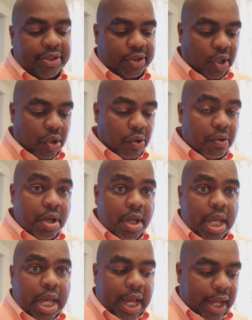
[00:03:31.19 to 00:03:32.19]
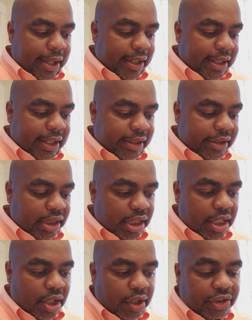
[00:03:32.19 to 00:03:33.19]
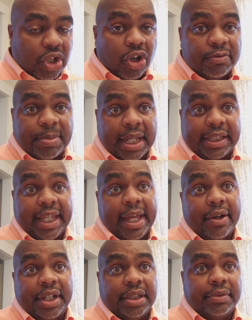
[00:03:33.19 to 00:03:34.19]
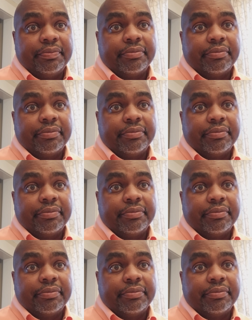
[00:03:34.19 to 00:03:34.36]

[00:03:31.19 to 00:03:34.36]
So, it goes by county.